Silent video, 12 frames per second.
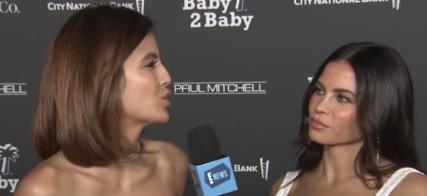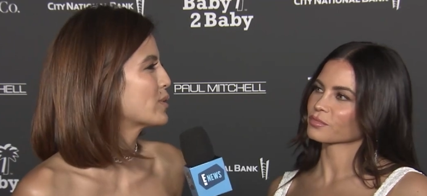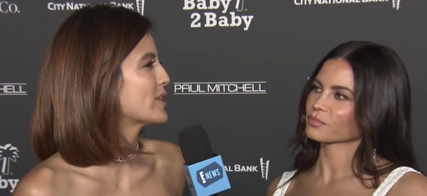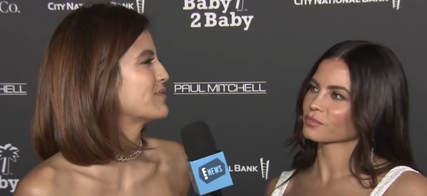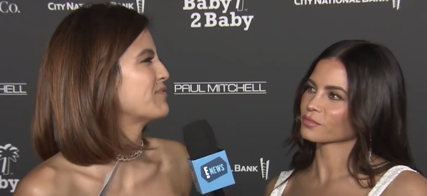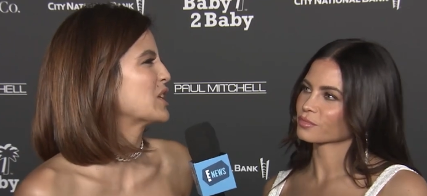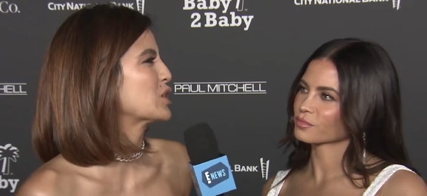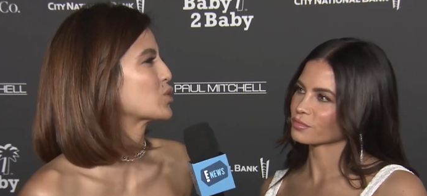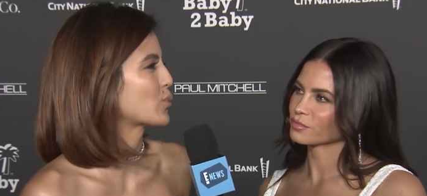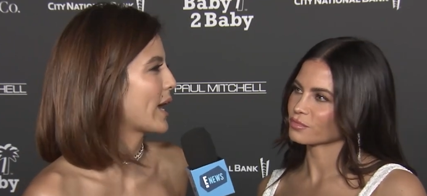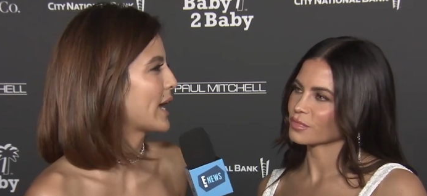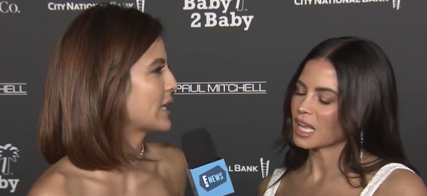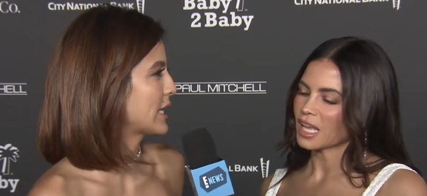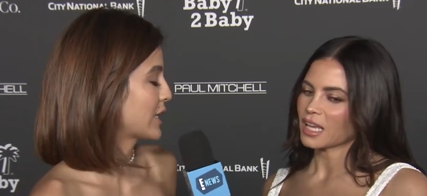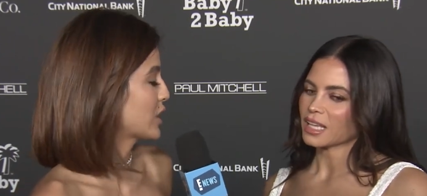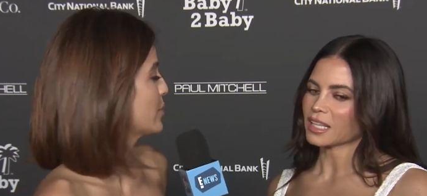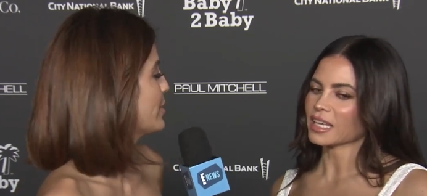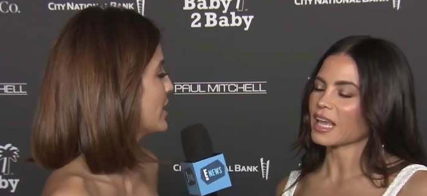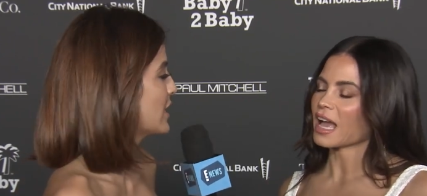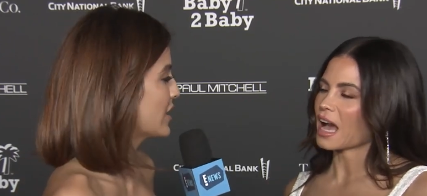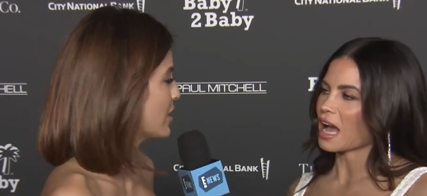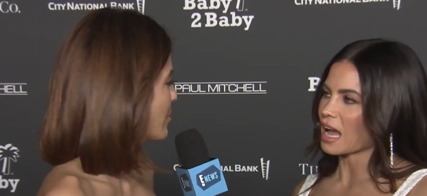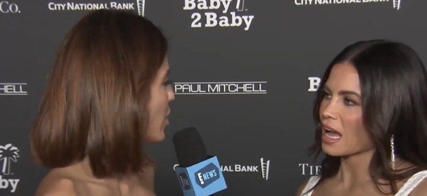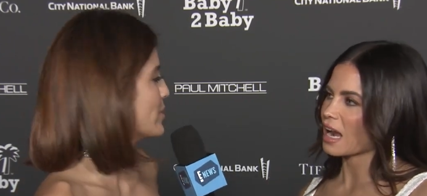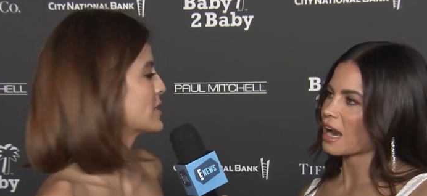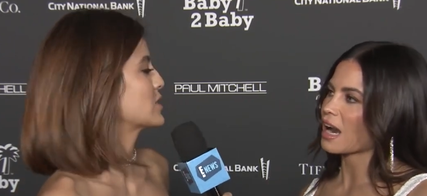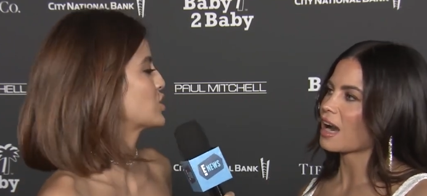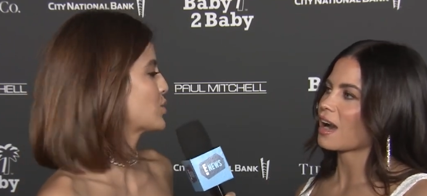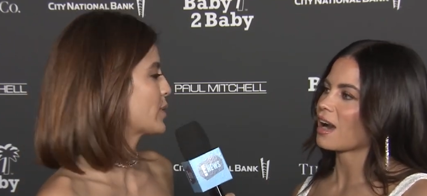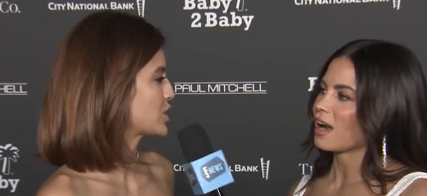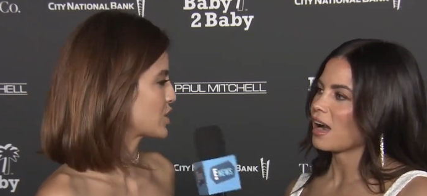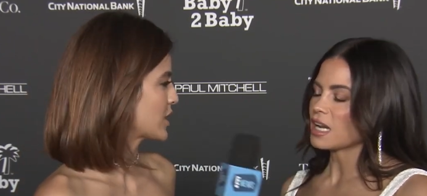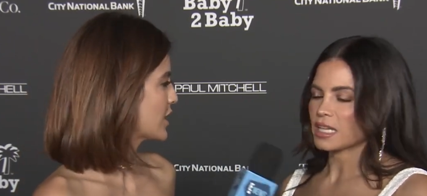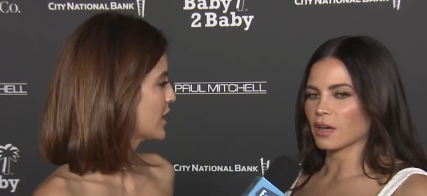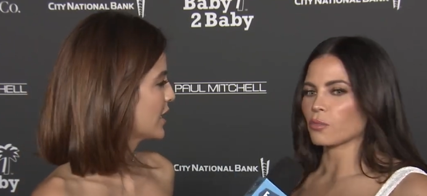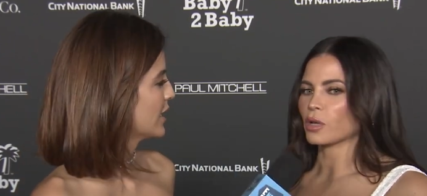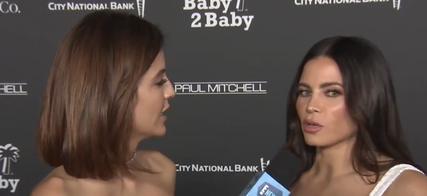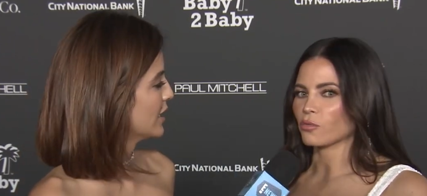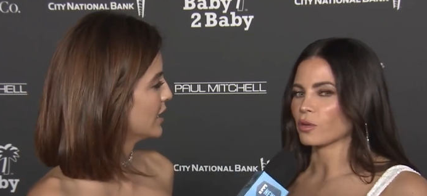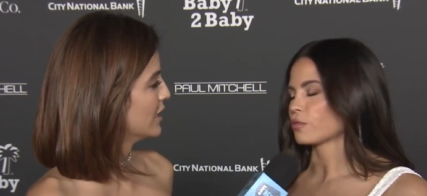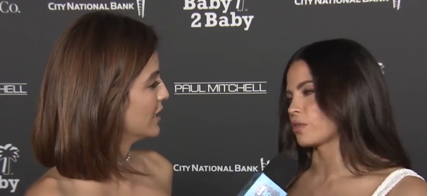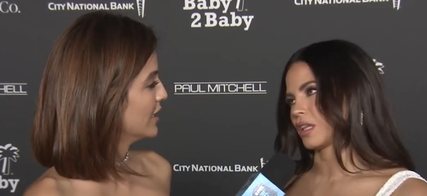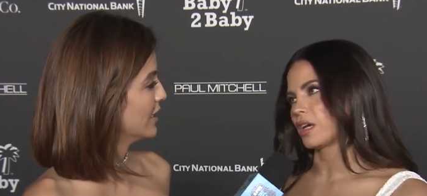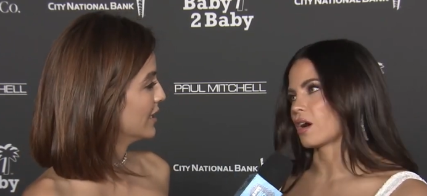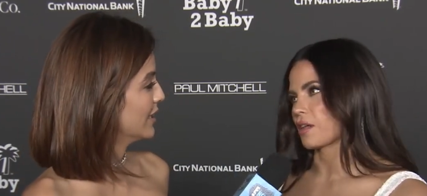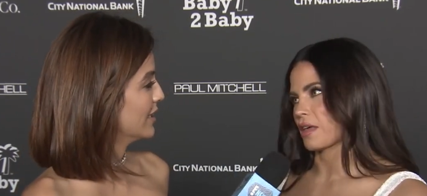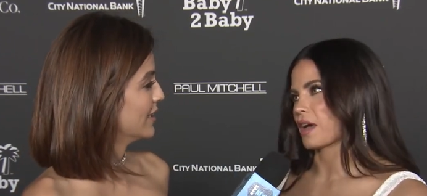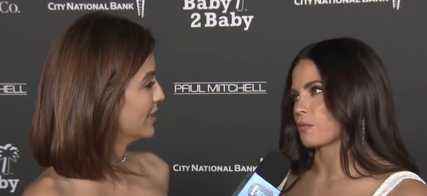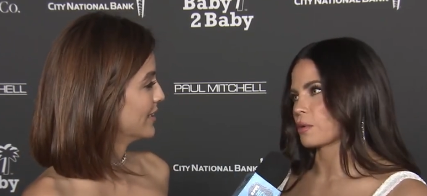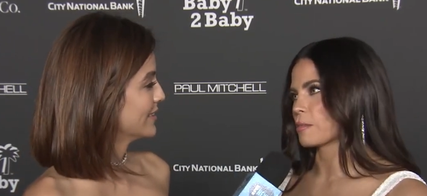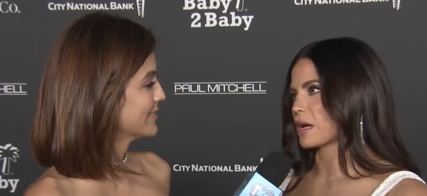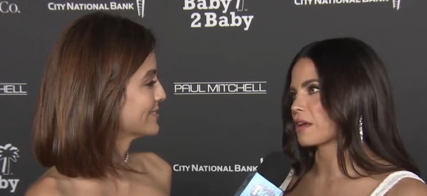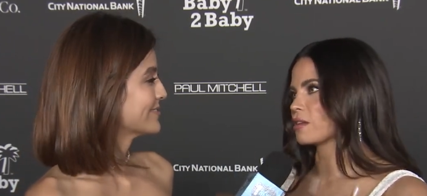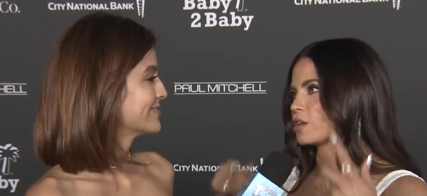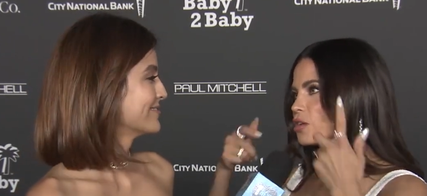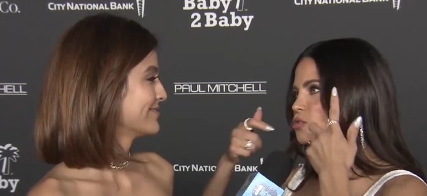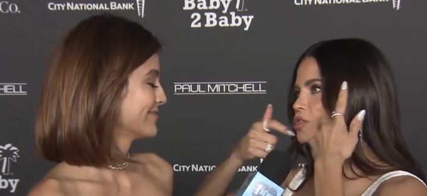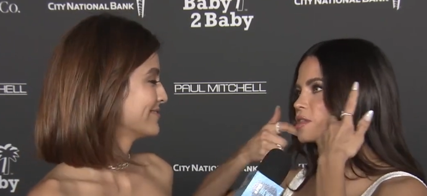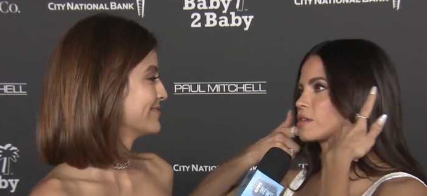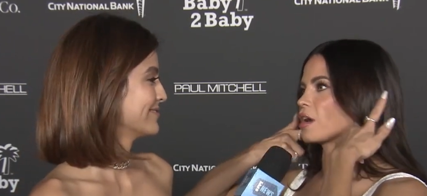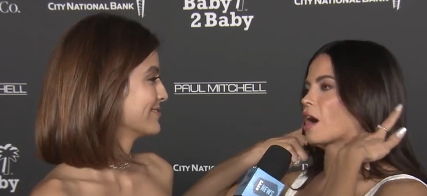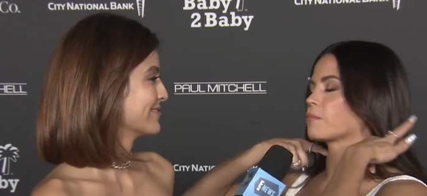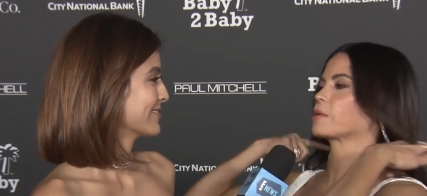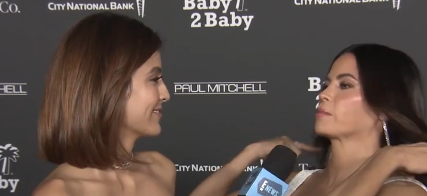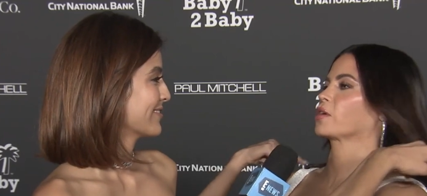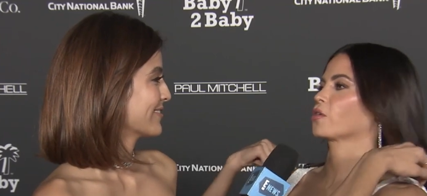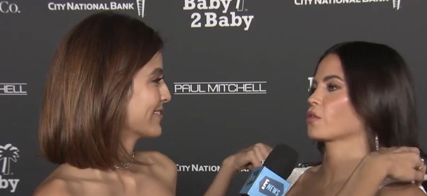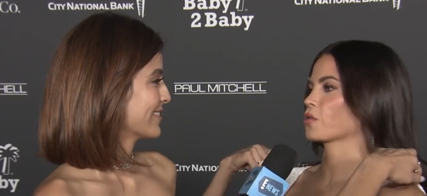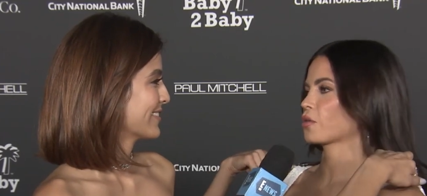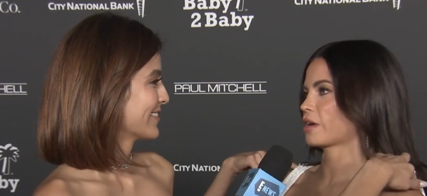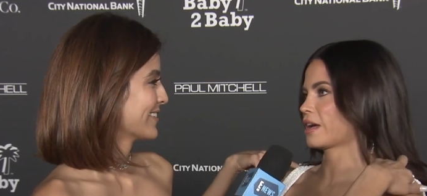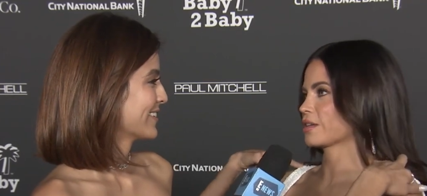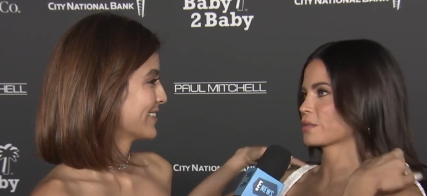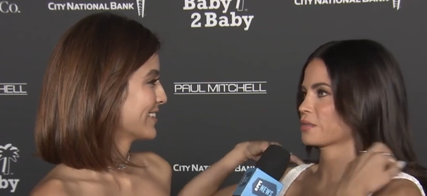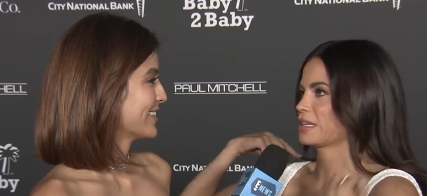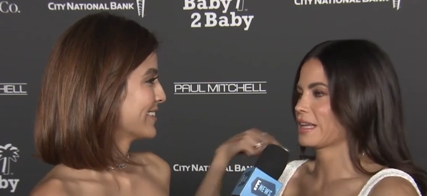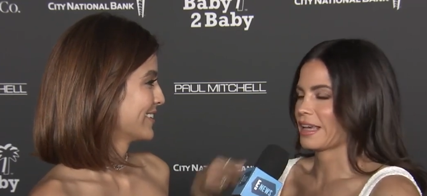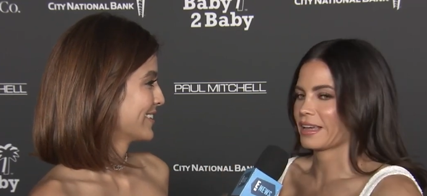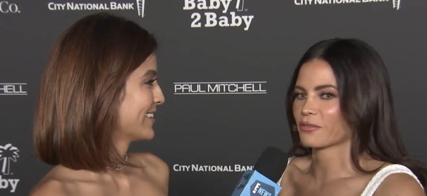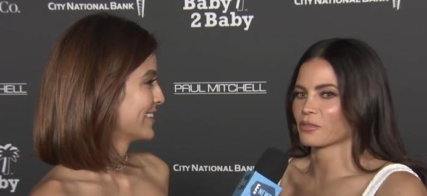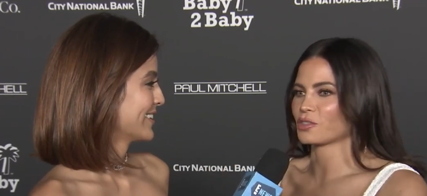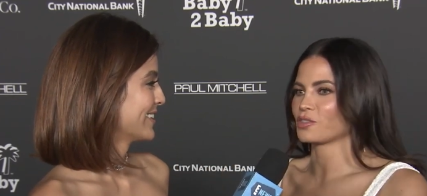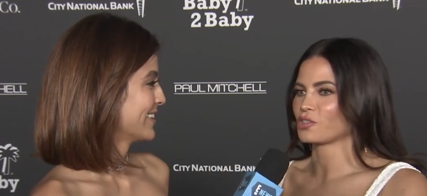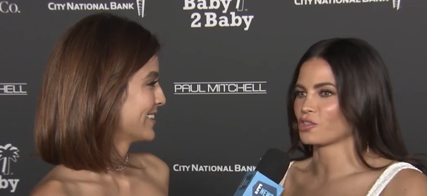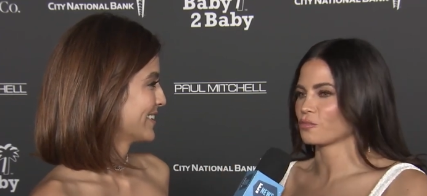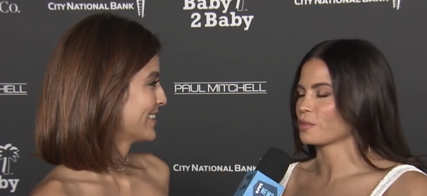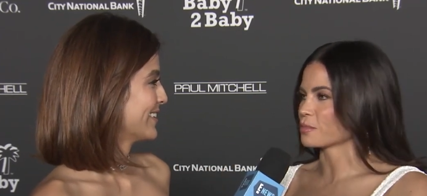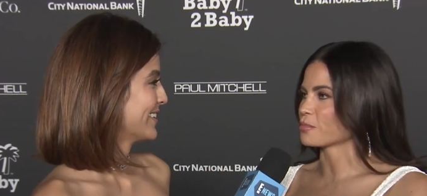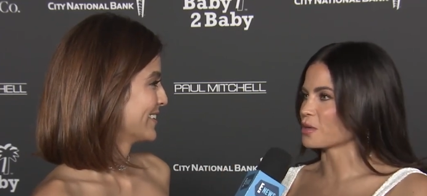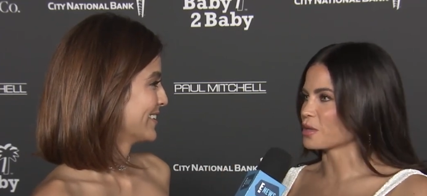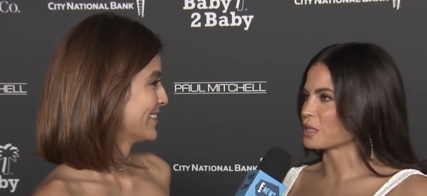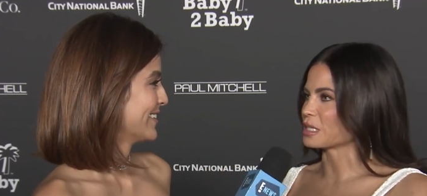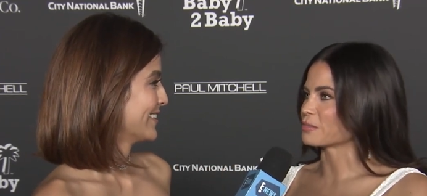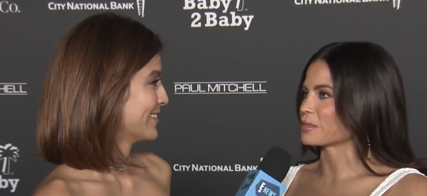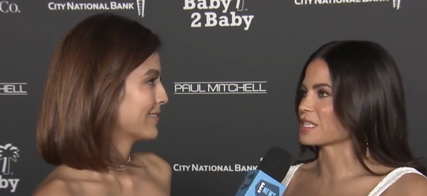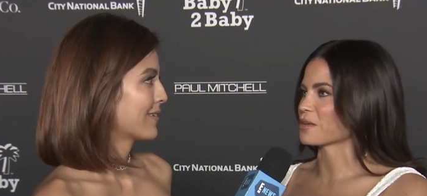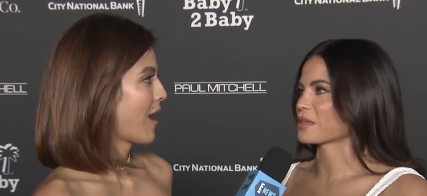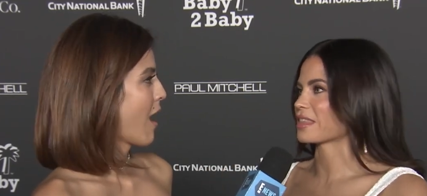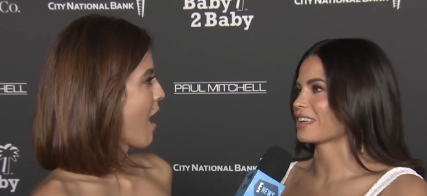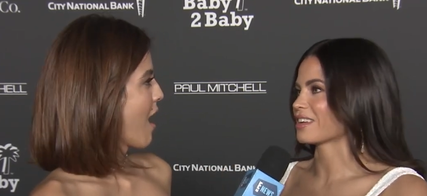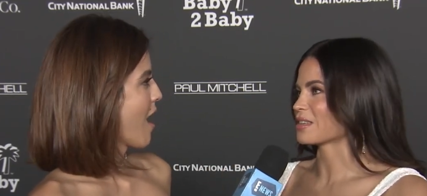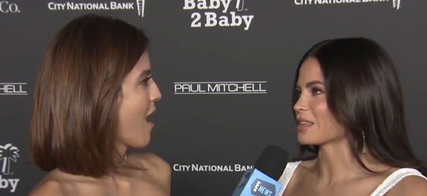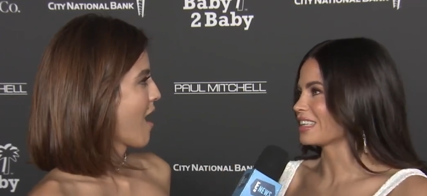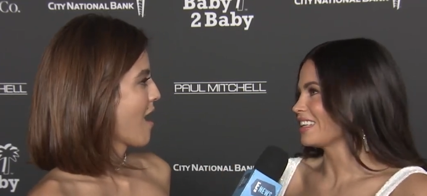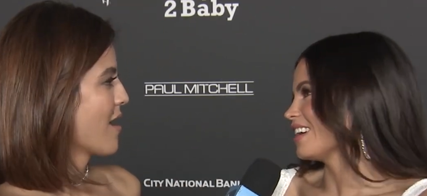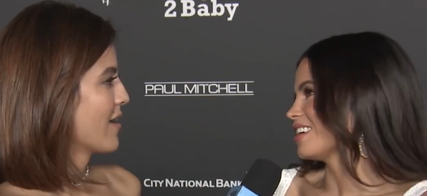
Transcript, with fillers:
Speaker 1: do what feels right. Like it could be an in the moment situation.
Speaker 2: Yeah, we we really are that. We might you know just hop up and go to the courthouse one day with two people and be done with it. I mean, you